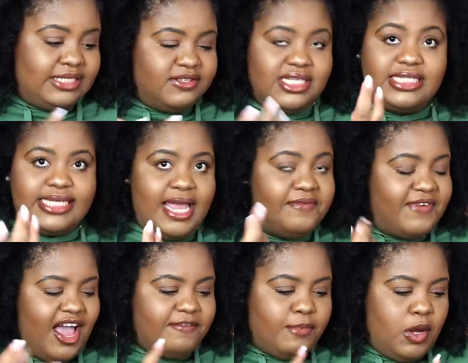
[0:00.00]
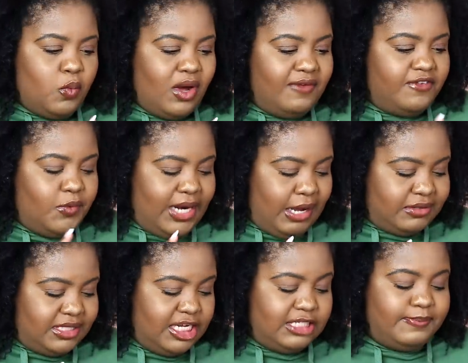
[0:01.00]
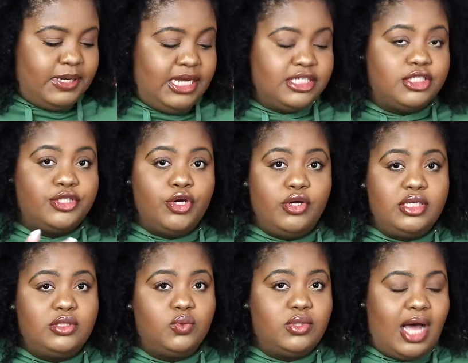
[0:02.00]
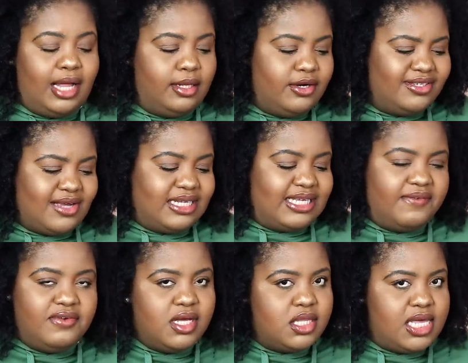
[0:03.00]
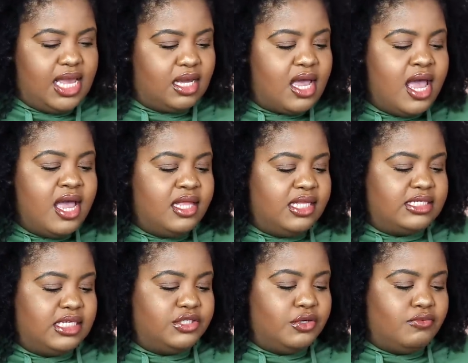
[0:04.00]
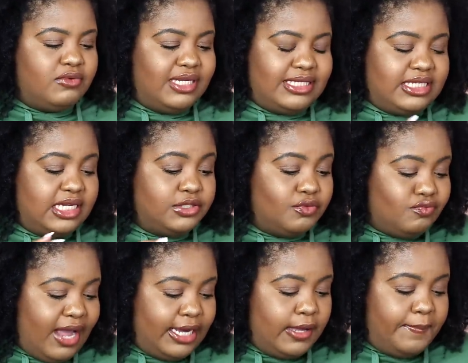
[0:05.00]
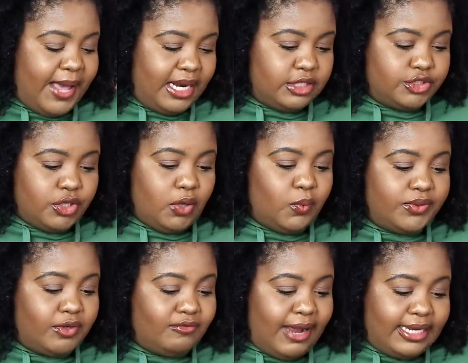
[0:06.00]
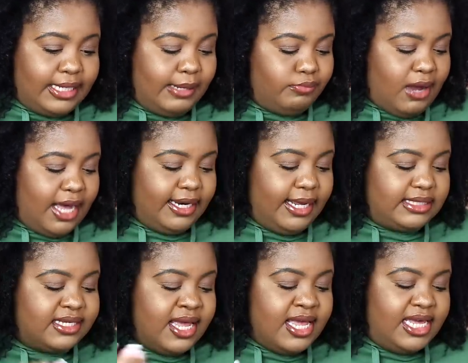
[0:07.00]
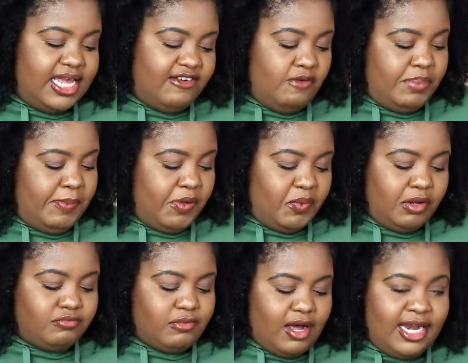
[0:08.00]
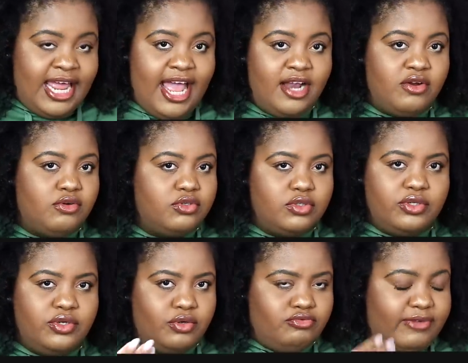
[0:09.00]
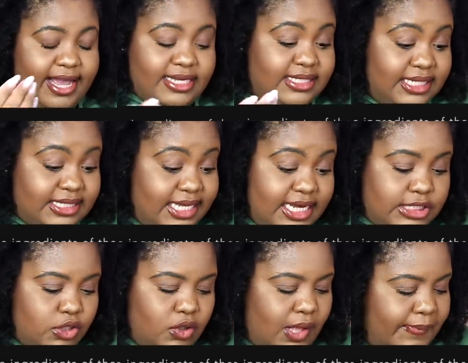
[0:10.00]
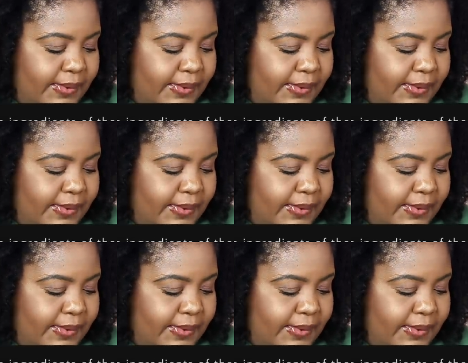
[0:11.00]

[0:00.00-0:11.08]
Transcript: the same 5.1 fluid ounces, but it's $32. So I definitely think this is a direct competitor with the Redken product. Even people will run and, you know, race and say it's an